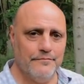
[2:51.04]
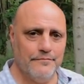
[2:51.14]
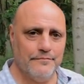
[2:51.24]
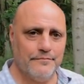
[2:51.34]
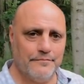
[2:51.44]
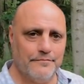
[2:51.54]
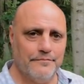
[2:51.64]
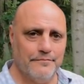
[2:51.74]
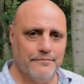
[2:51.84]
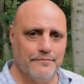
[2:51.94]

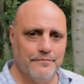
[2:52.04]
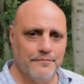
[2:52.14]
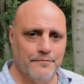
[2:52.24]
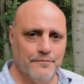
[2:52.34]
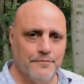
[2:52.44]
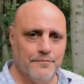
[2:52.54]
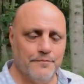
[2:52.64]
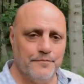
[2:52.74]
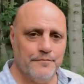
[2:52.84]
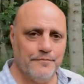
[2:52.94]

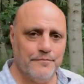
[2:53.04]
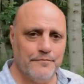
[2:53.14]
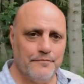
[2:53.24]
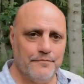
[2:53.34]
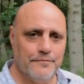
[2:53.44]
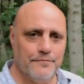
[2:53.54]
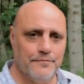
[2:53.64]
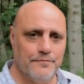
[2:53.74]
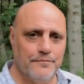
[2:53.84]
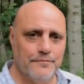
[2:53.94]

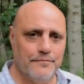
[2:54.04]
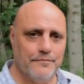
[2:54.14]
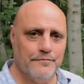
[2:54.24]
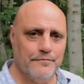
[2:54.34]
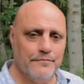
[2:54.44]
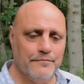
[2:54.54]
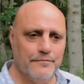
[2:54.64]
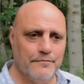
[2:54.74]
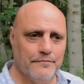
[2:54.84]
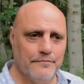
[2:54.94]

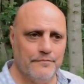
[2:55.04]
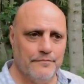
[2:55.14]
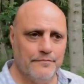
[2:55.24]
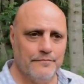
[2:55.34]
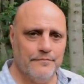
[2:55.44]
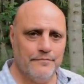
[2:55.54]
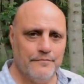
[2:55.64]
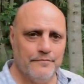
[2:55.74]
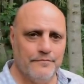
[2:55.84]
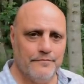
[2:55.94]

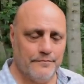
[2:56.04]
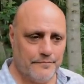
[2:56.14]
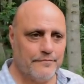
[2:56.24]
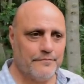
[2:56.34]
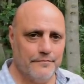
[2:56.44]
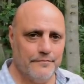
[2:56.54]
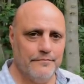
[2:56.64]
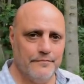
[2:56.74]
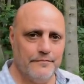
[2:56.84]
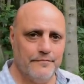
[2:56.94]

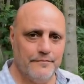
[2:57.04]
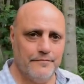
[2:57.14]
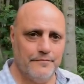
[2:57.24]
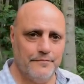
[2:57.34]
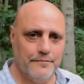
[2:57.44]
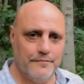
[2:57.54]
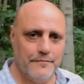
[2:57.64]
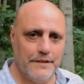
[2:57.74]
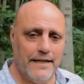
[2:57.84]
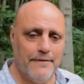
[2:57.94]

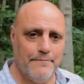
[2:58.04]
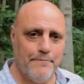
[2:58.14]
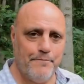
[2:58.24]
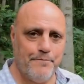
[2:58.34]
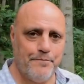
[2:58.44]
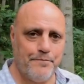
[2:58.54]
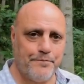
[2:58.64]
(silent)